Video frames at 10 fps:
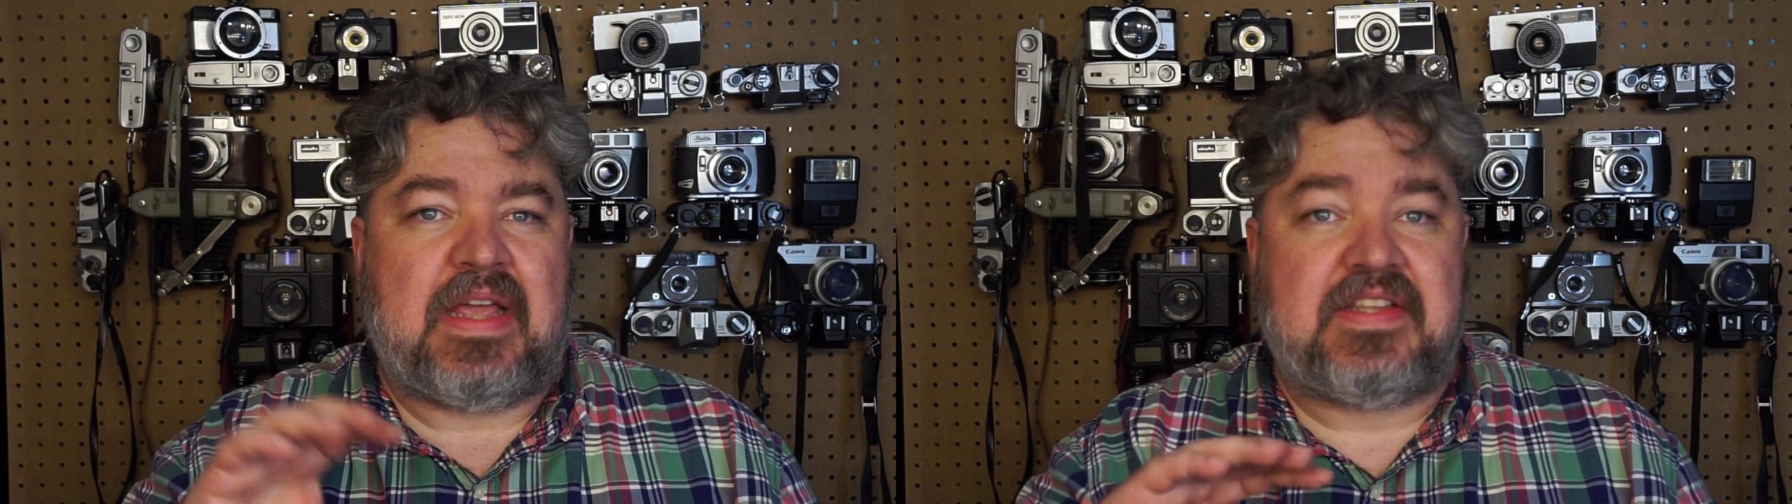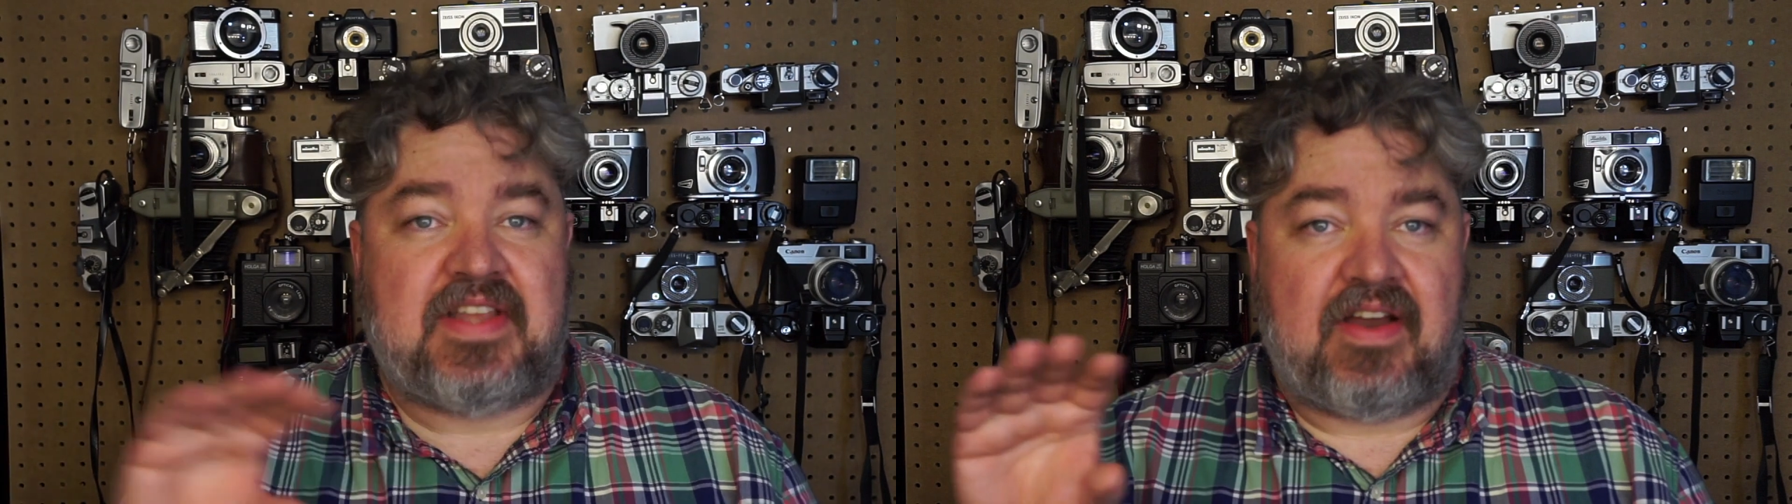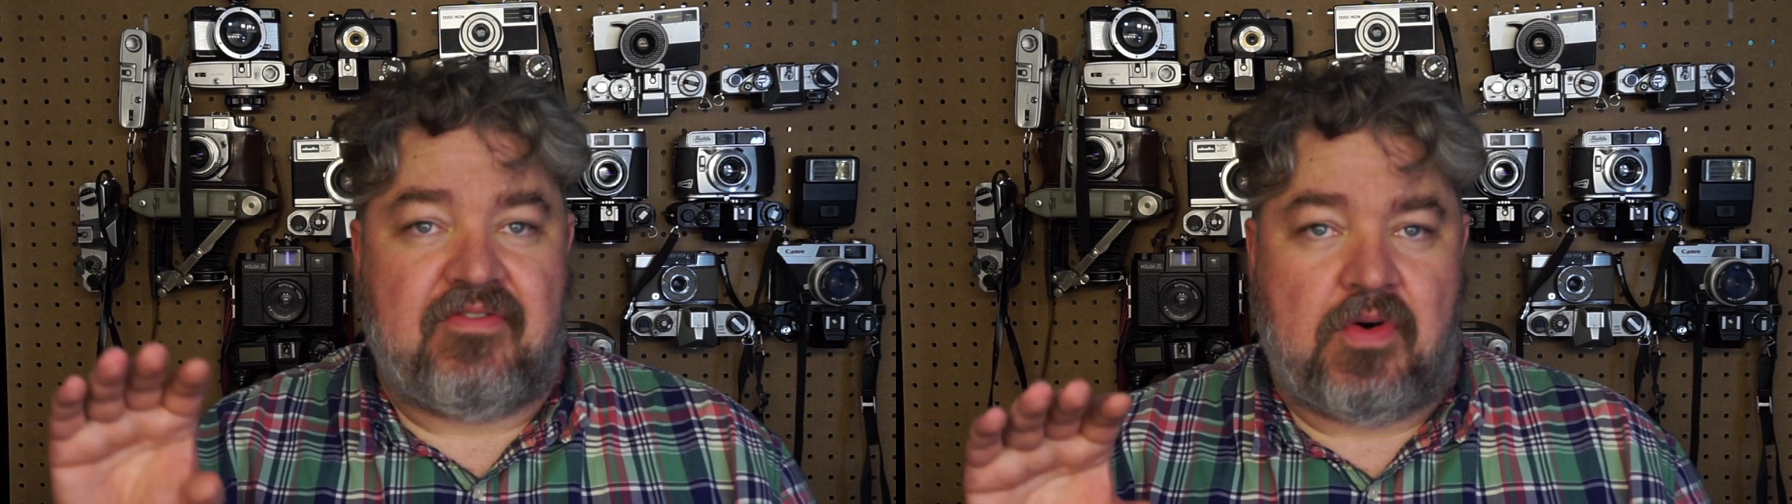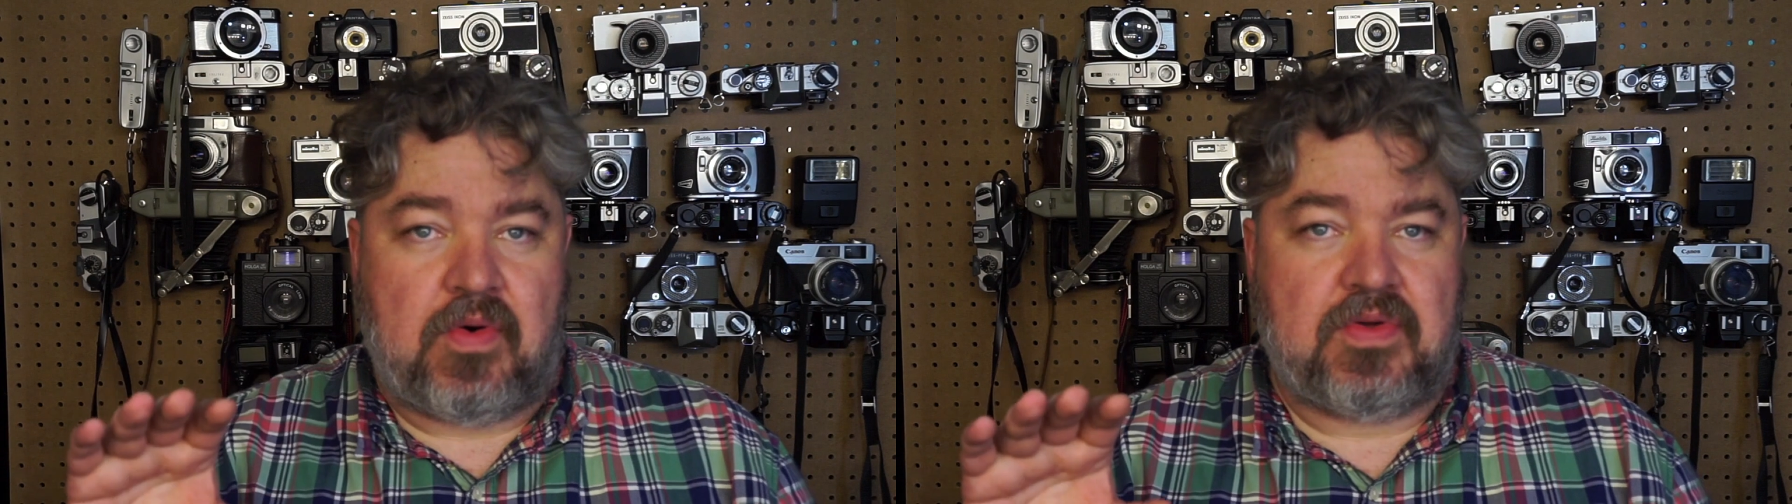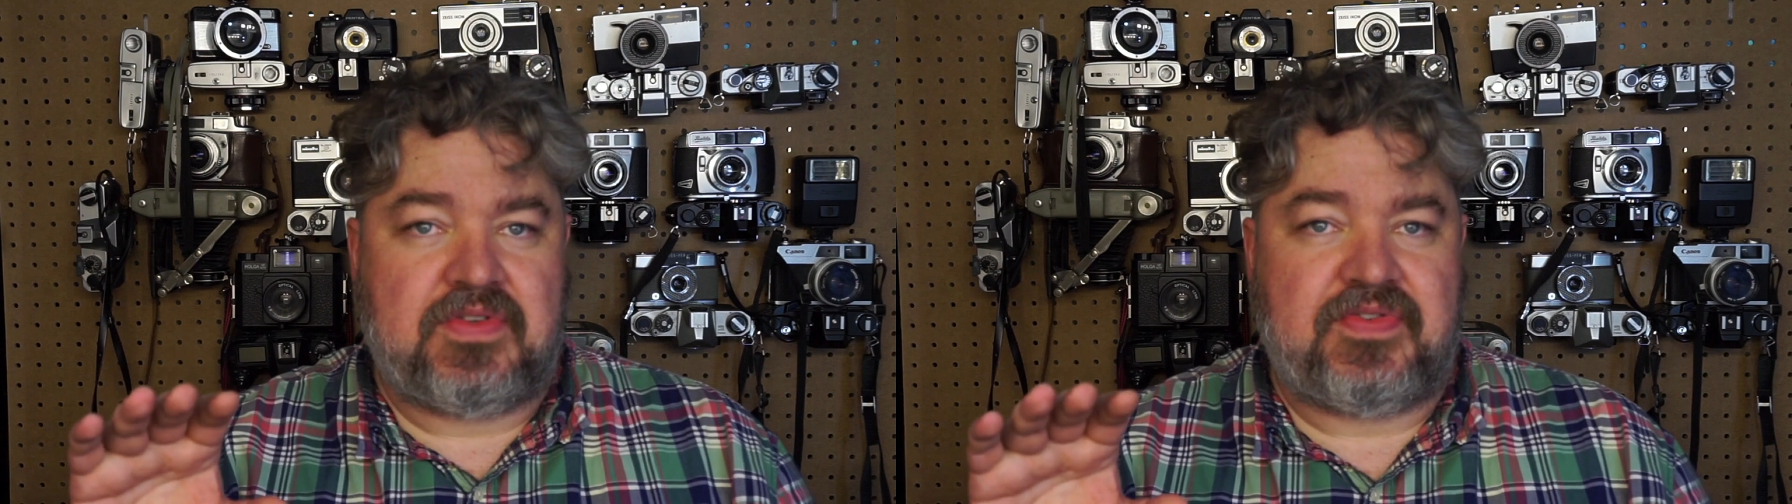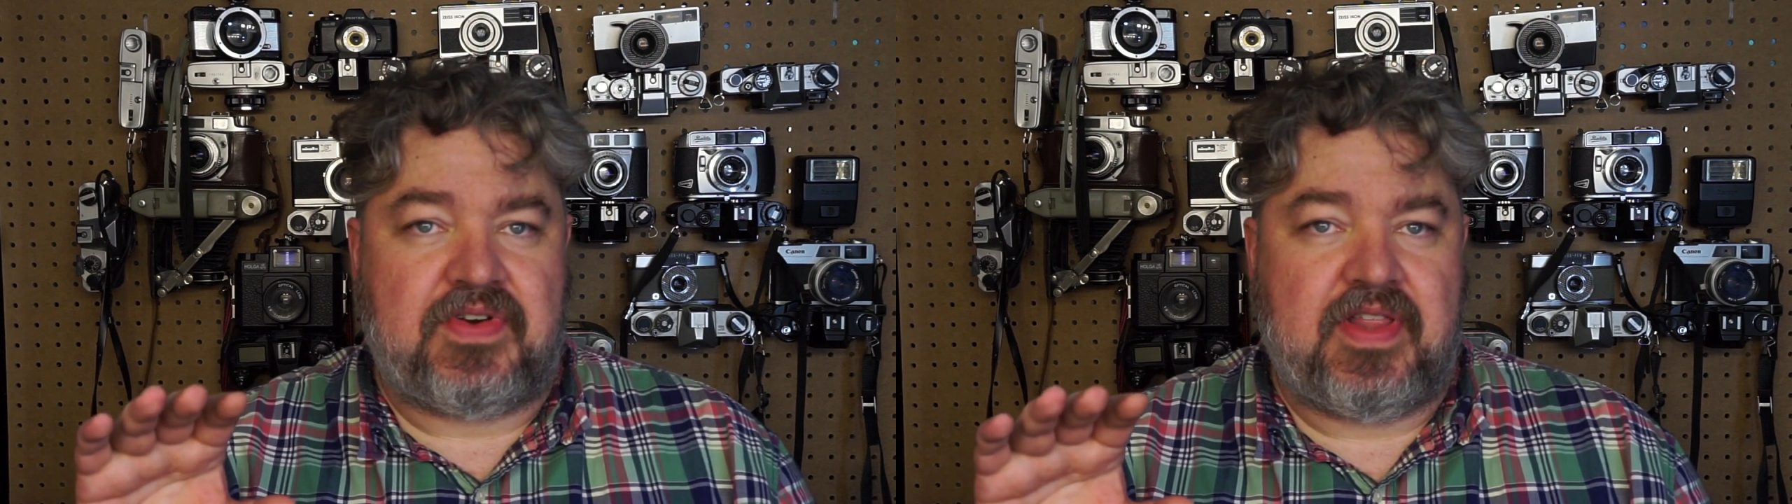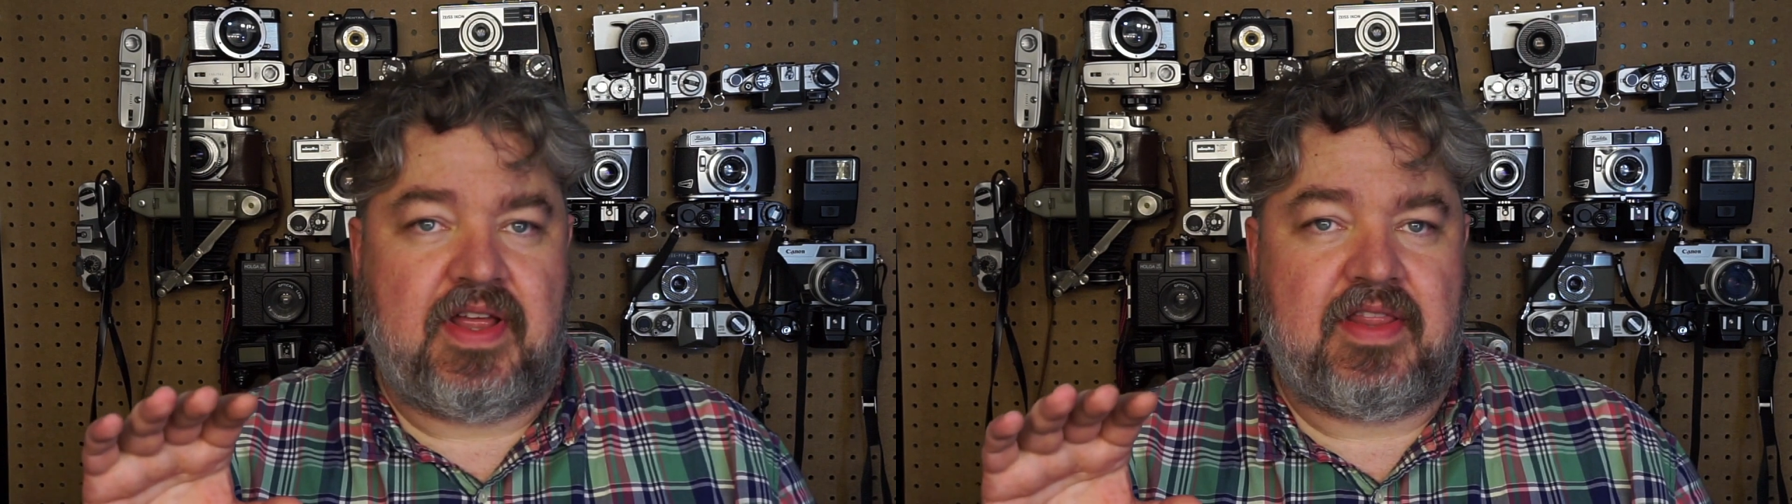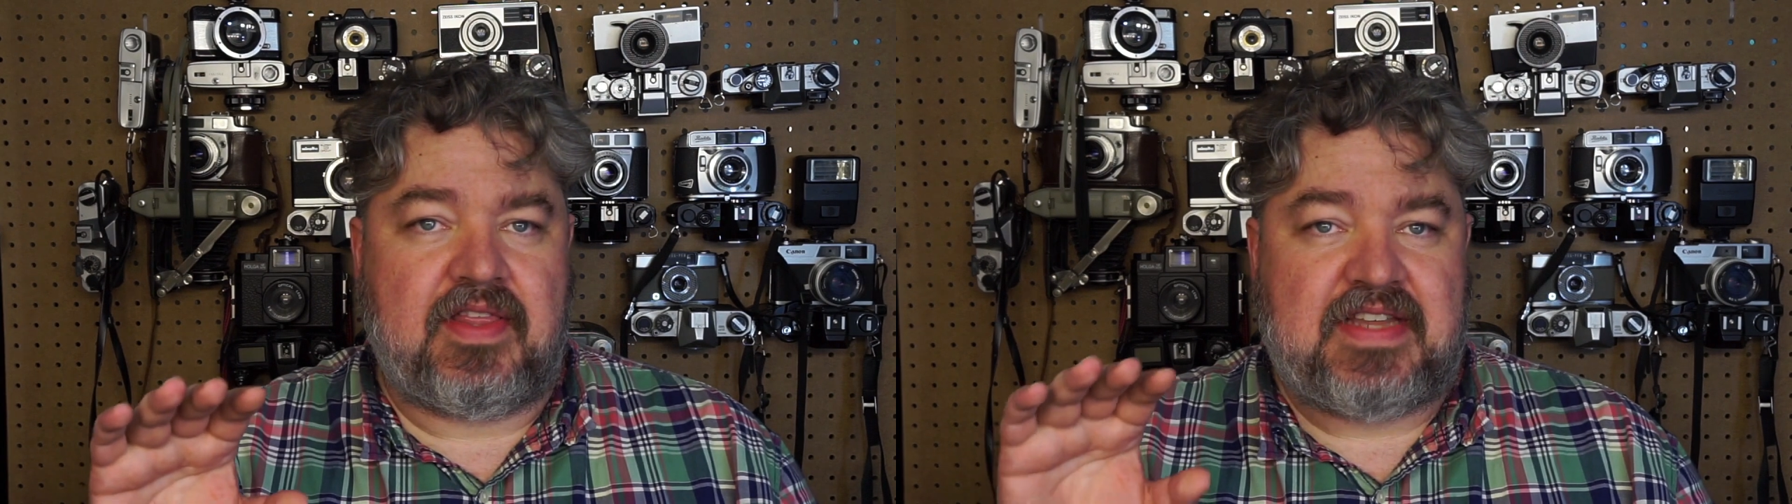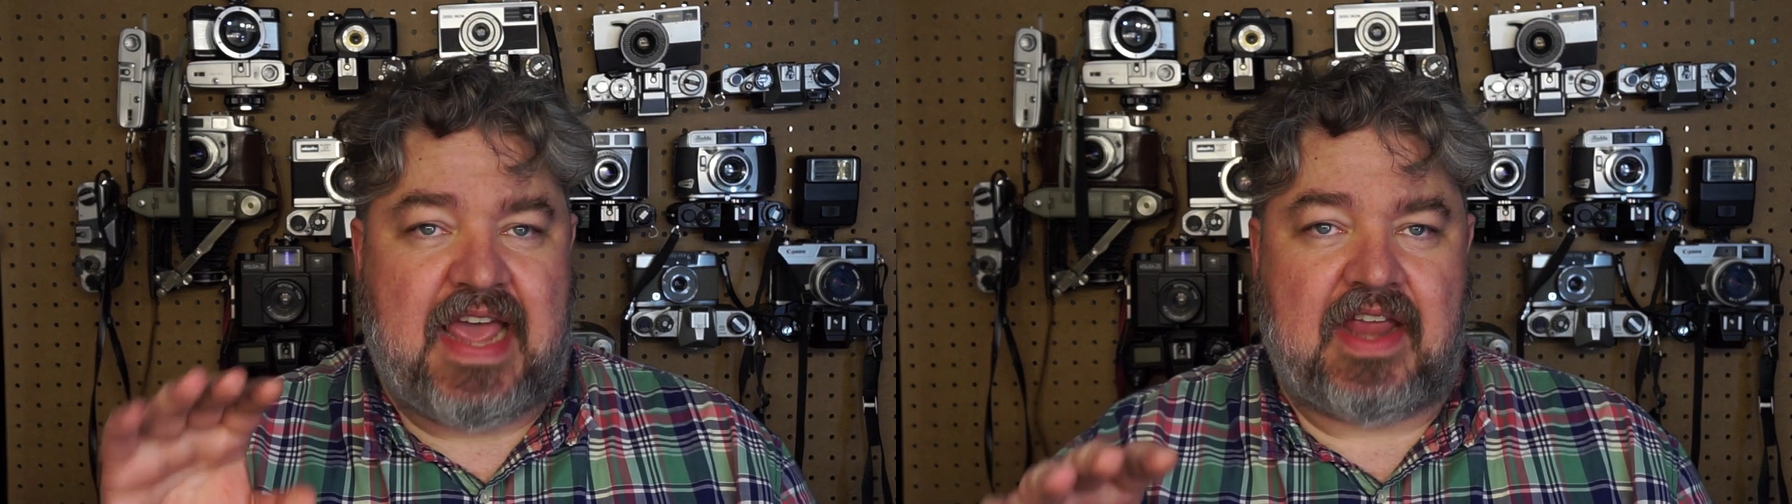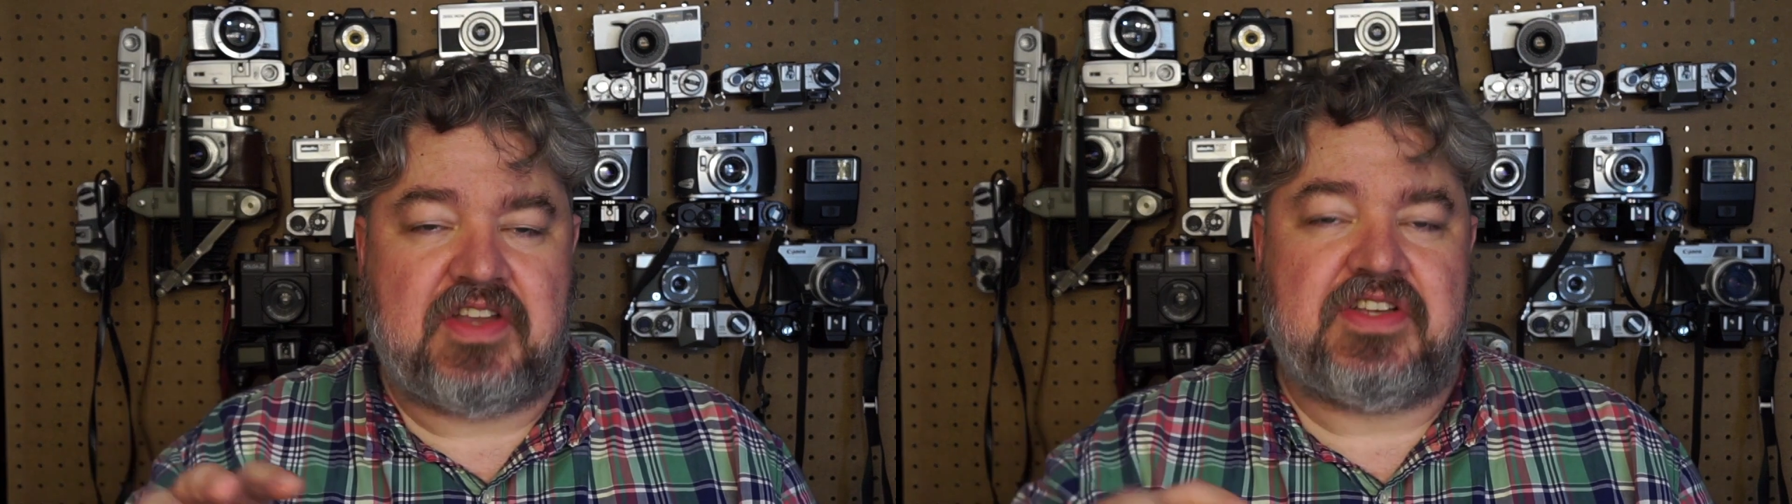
set of photos for the tank,